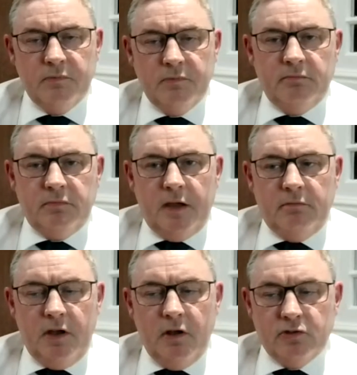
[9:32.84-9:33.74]

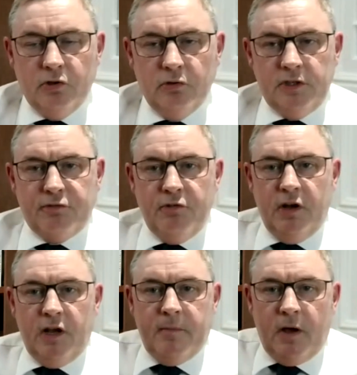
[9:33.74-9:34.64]
they're not all different
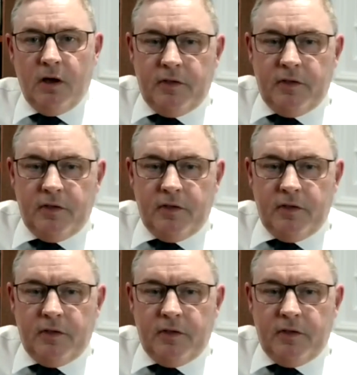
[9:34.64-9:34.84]
really, Mark.